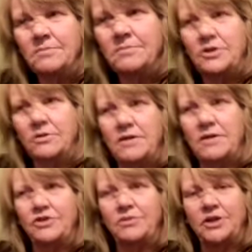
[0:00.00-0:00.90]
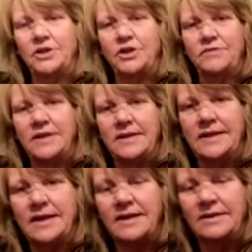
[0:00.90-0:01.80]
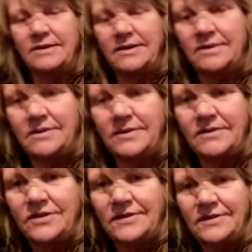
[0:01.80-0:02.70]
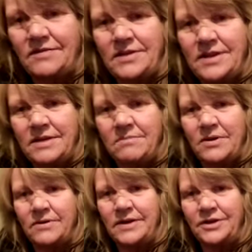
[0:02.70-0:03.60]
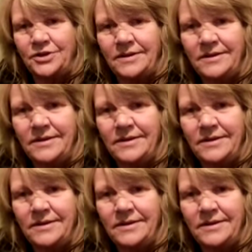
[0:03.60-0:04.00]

But don't have too much of anything. It's just everything in moderation.